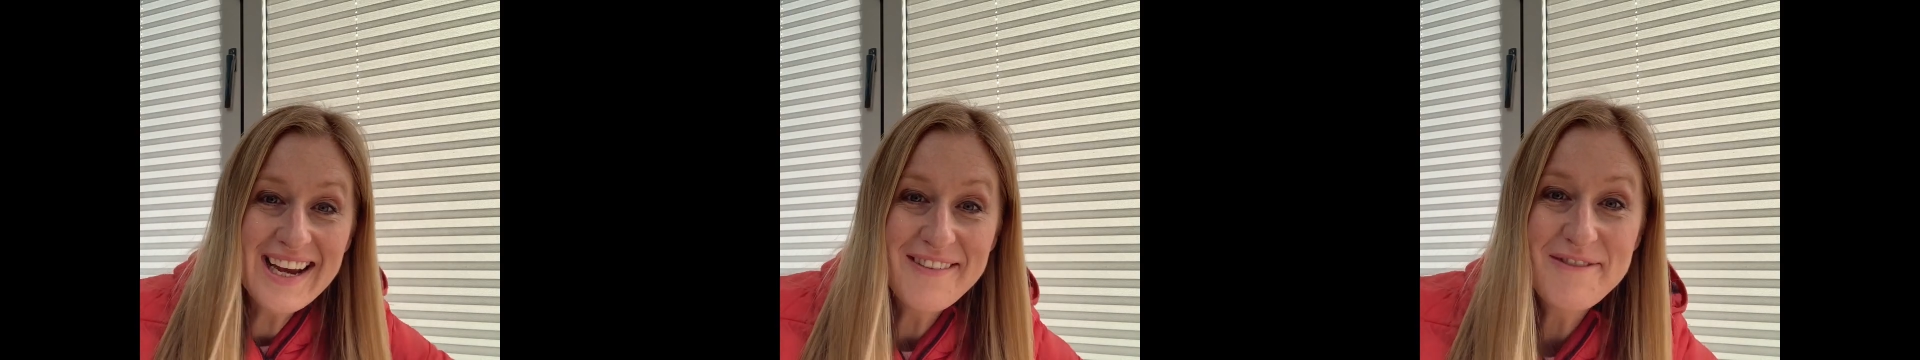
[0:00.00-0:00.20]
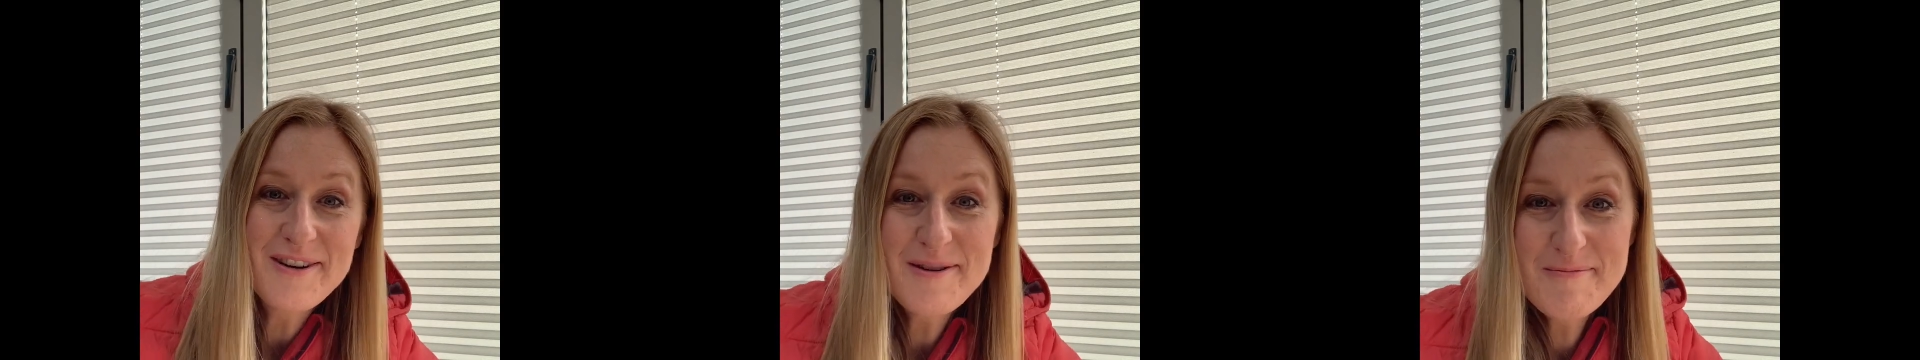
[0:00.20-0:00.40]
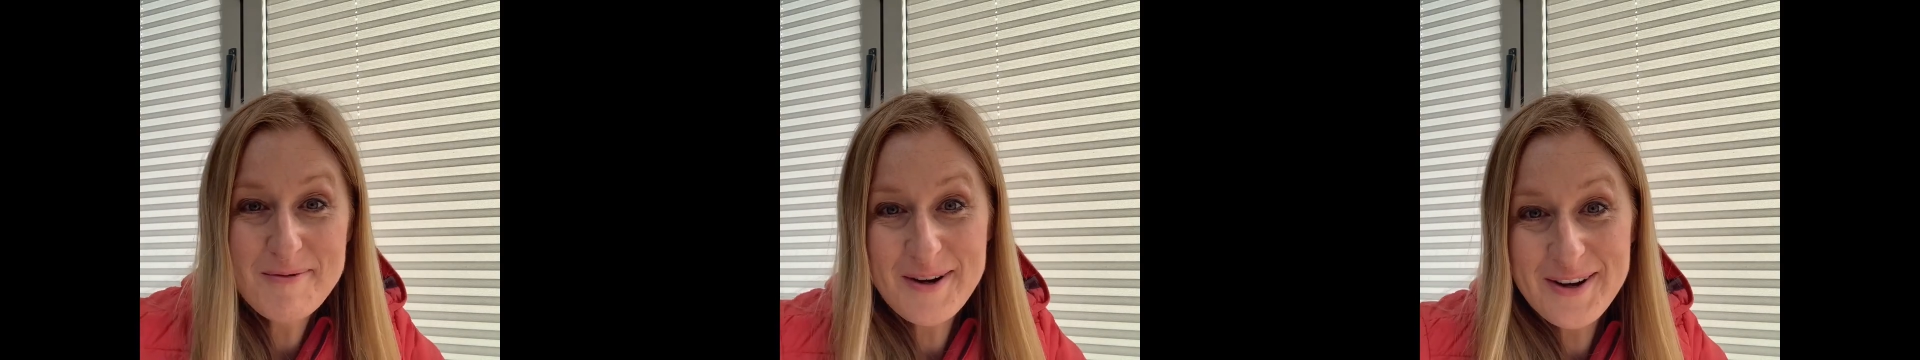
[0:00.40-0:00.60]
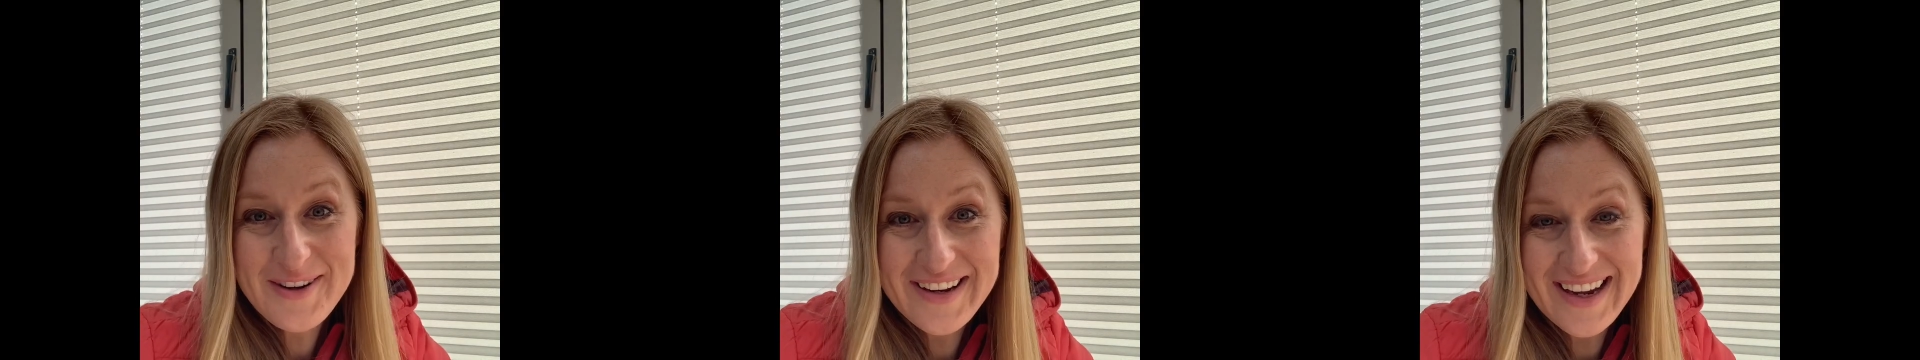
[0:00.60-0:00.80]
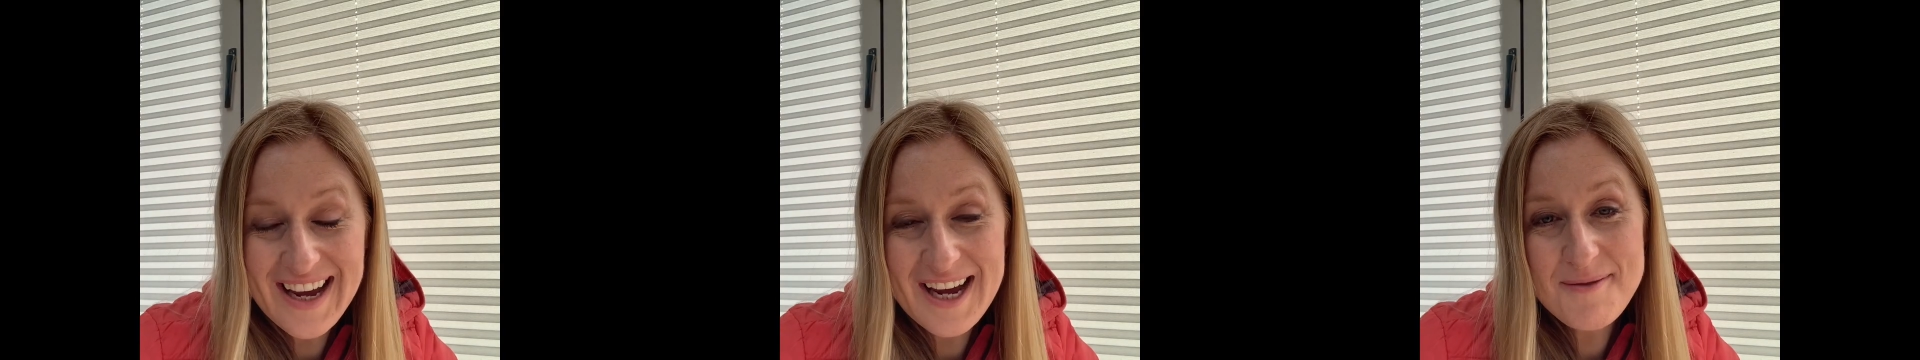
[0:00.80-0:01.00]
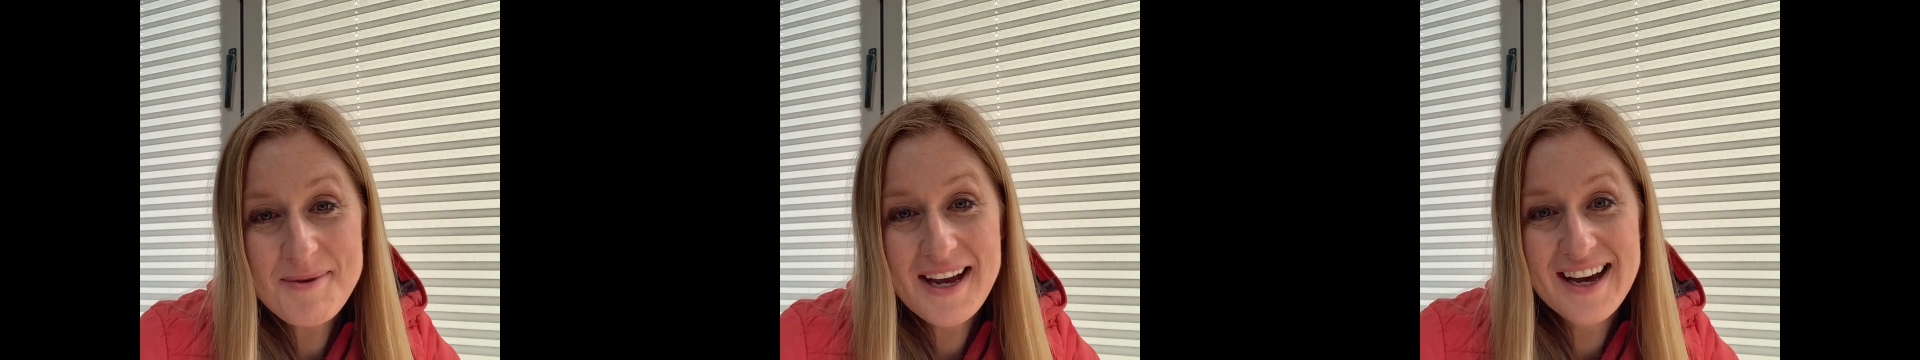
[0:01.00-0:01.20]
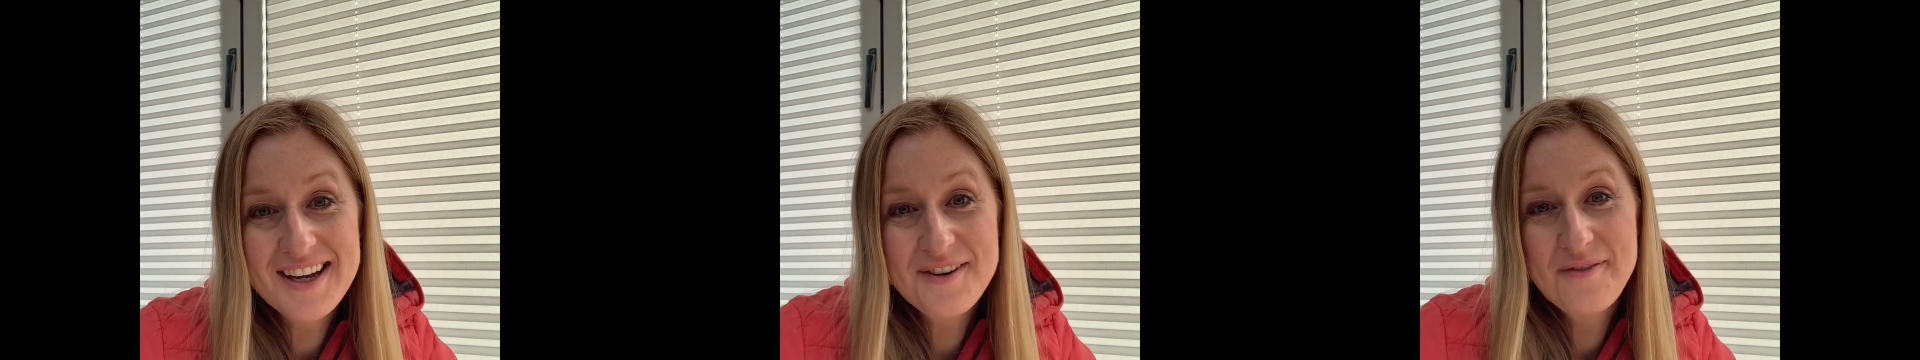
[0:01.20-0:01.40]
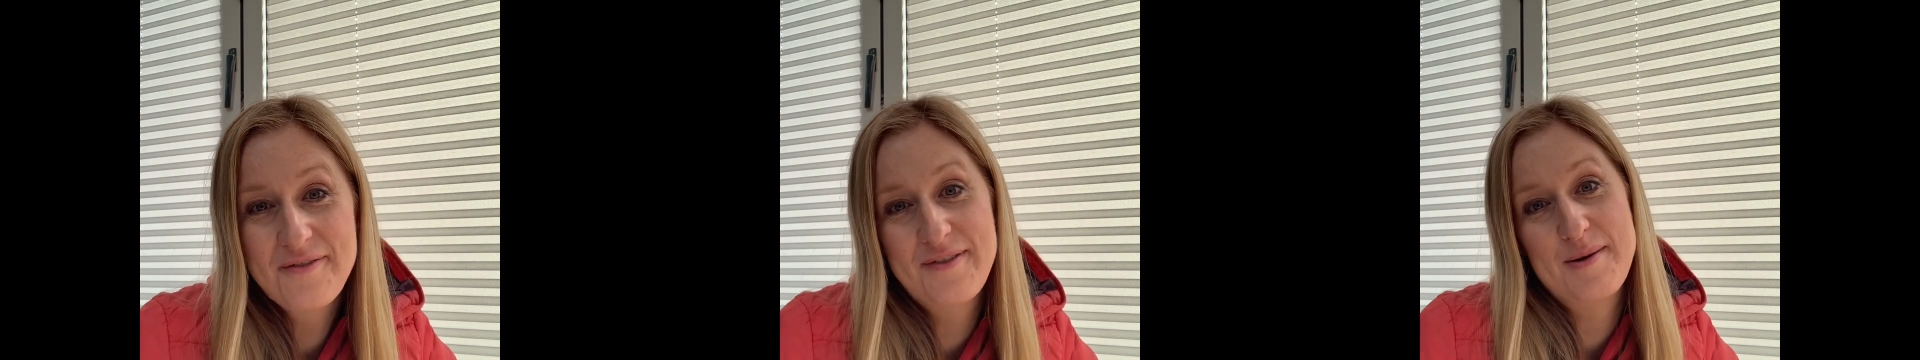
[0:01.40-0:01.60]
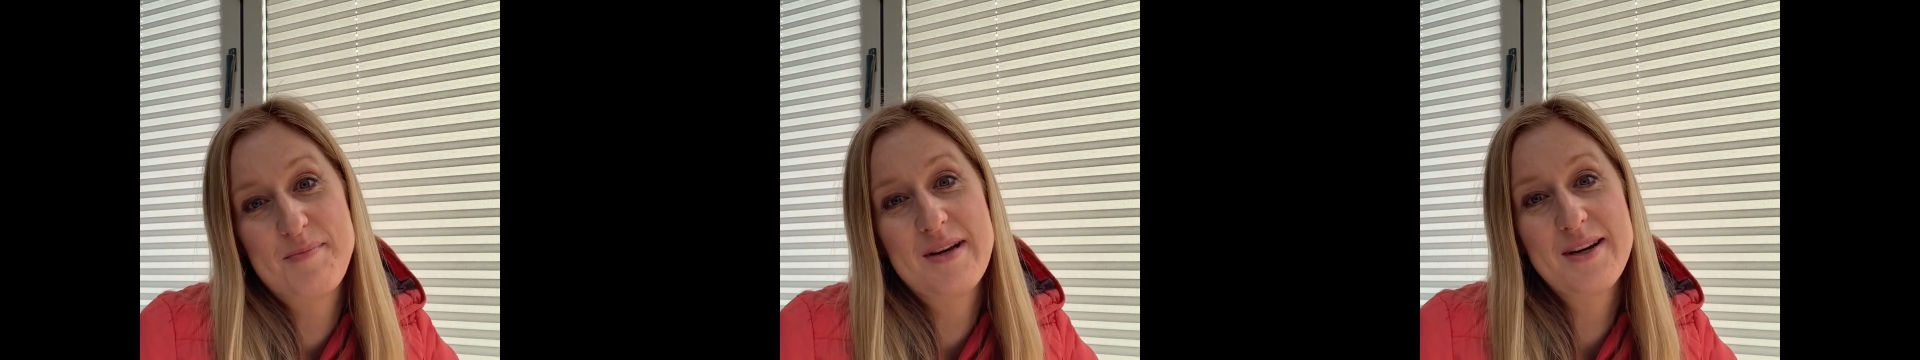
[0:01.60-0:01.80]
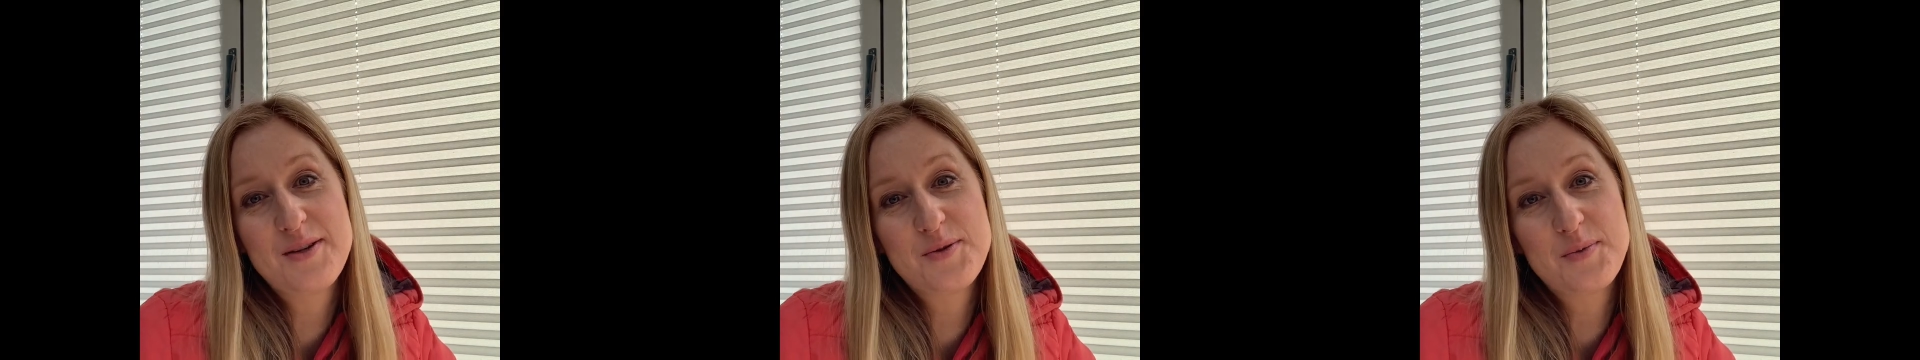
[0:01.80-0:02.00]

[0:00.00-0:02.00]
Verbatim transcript: everyone i hope you had a fabulous